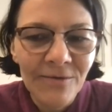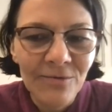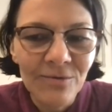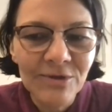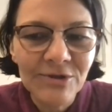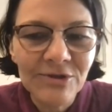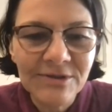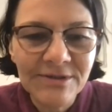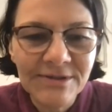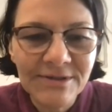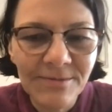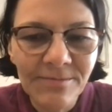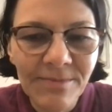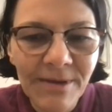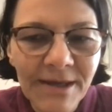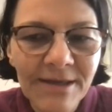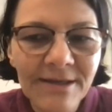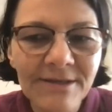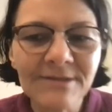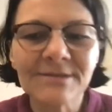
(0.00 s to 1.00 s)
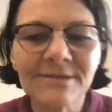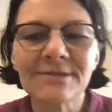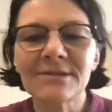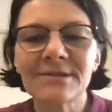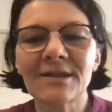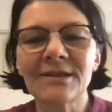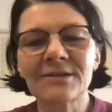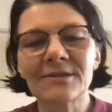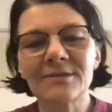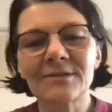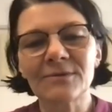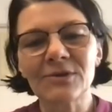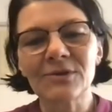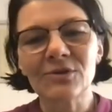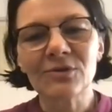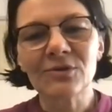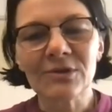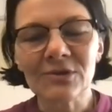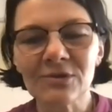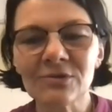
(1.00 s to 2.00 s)
which is a base that
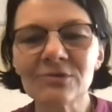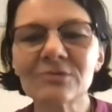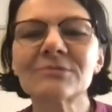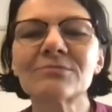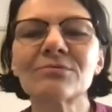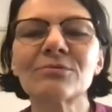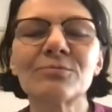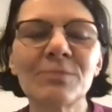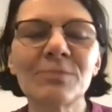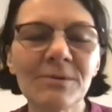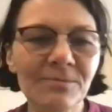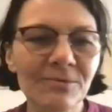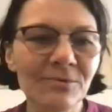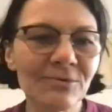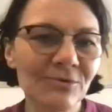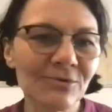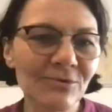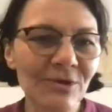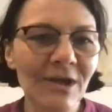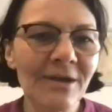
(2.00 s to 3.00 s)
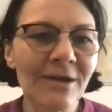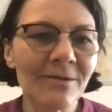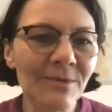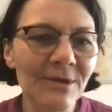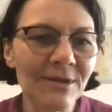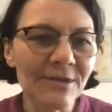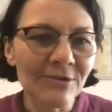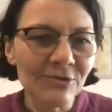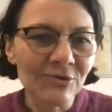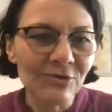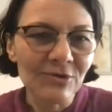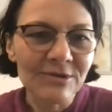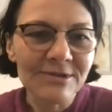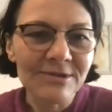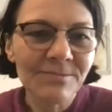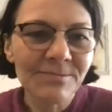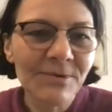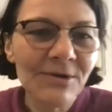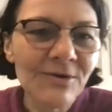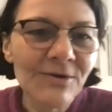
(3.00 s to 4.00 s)
you can use for people to come and to
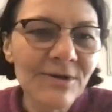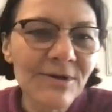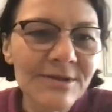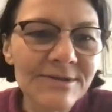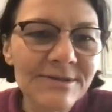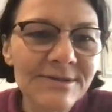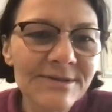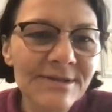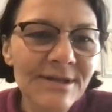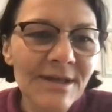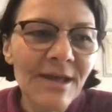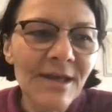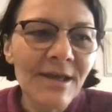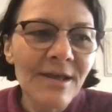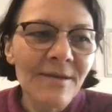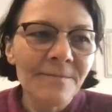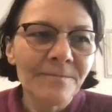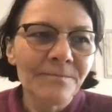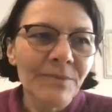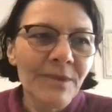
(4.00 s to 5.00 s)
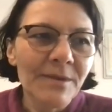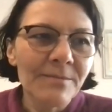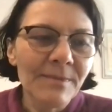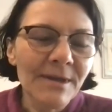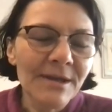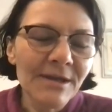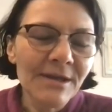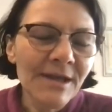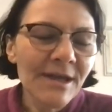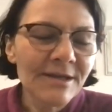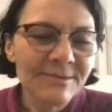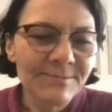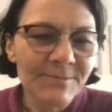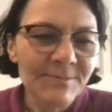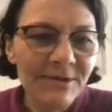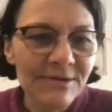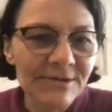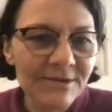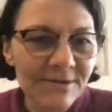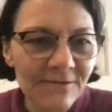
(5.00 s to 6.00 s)
experience many
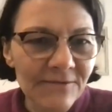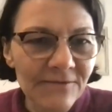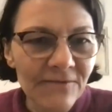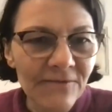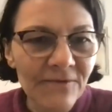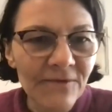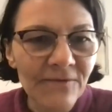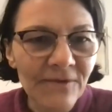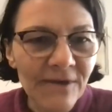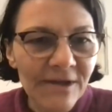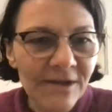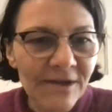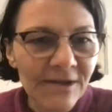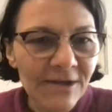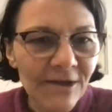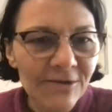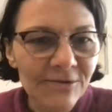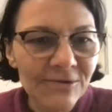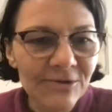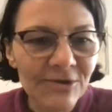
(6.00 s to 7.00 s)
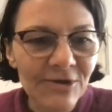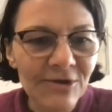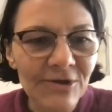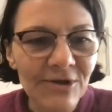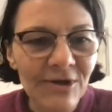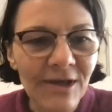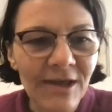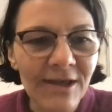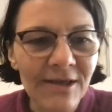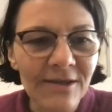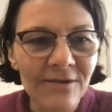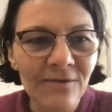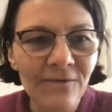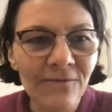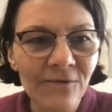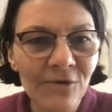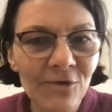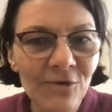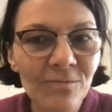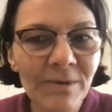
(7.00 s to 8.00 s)
aspects of Vedic culture and
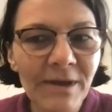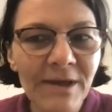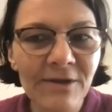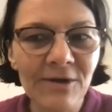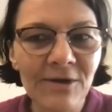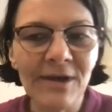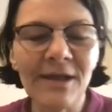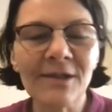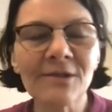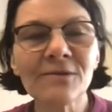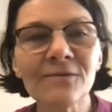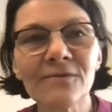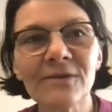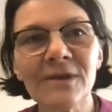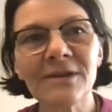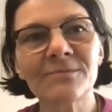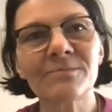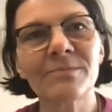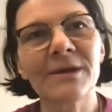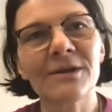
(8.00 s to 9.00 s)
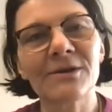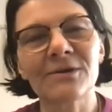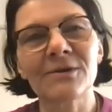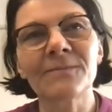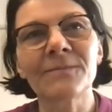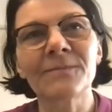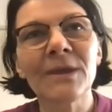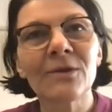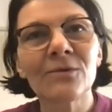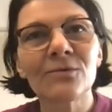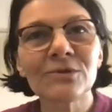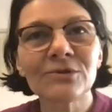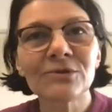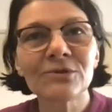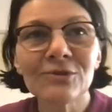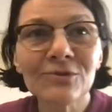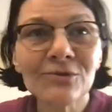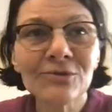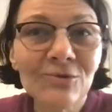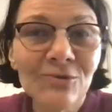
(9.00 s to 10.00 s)
feel better, elevate better. What
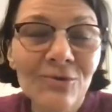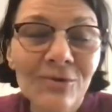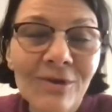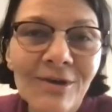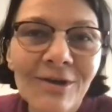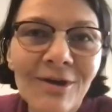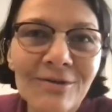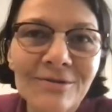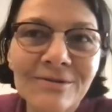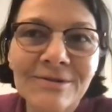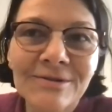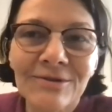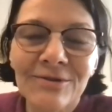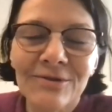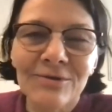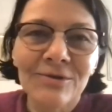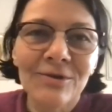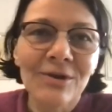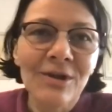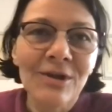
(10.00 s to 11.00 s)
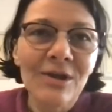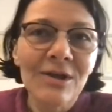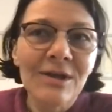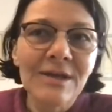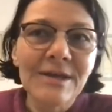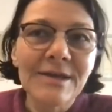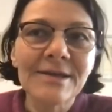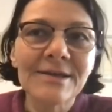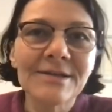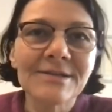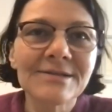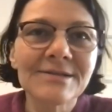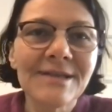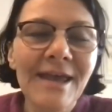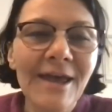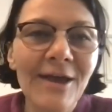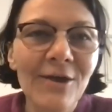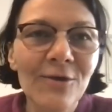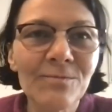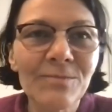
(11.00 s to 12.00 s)
you're doing also is
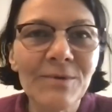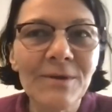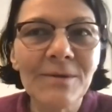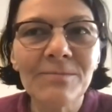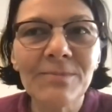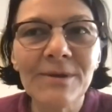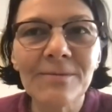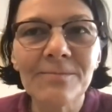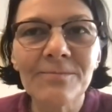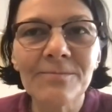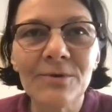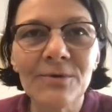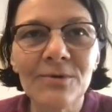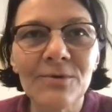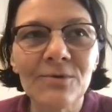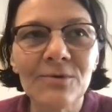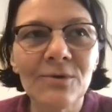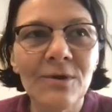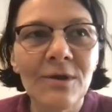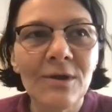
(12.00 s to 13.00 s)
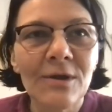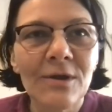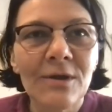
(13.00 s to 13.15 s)
helping people